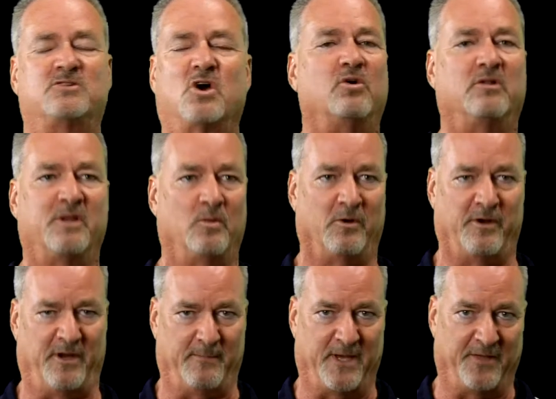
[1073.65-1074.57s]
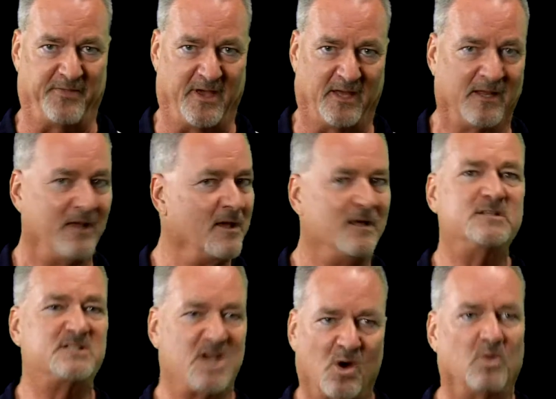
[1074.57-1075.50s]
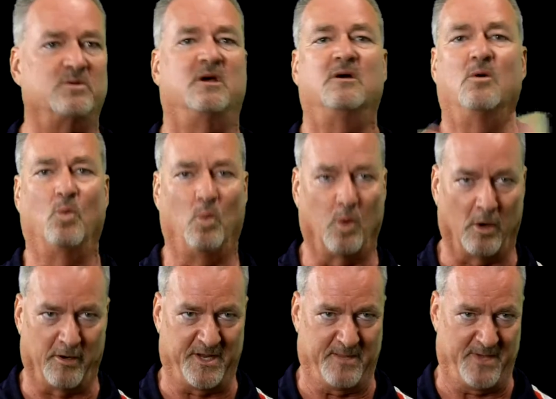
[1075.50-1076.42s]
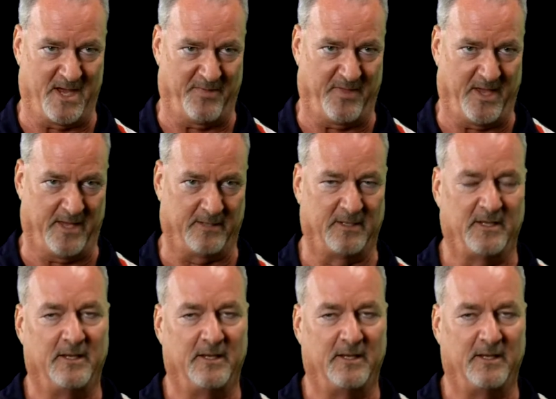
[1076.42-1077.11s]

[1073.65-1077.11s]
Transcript: totally worried about that. Don't worry about that.